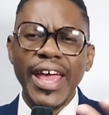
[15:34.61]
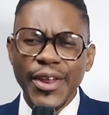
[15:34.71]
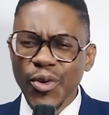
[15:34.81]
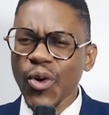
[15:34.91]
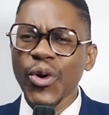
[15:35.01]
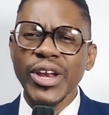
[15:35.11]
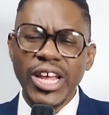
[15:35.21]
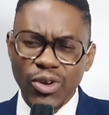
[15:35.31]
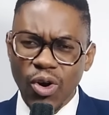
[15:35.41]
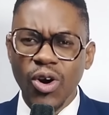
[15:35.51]
and on
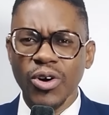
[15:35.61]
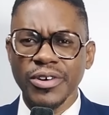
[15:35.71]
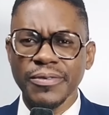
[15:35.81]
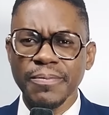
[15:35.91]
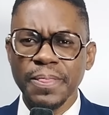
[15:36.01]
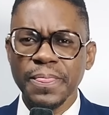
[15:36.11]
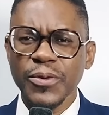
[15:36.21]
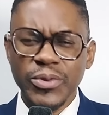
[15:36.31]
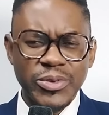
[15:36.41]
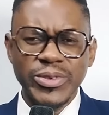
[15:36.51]
and on
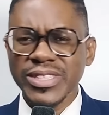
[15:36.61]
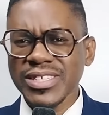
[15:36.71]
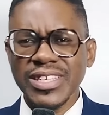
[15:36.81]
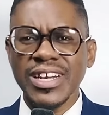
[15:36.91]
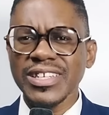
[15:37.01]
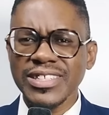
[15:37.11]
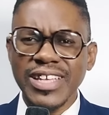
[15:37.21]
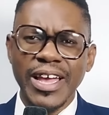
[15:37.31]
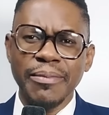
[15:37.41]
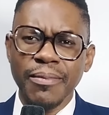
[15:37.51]
with Cyril's
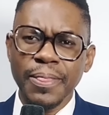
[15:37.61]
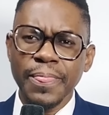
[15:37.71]
time.